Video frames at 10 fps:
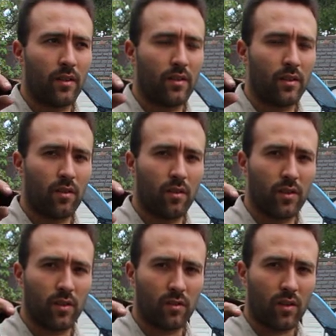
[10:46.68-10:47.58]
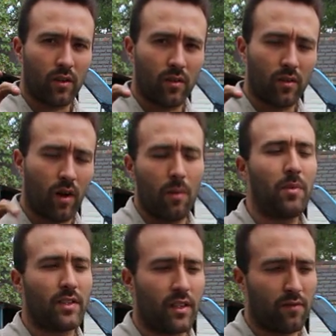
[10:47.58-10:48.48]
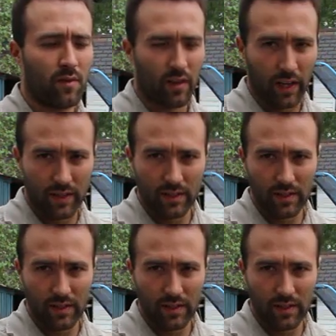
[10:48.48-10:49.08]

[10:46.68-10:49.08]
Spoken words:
to compensate for that.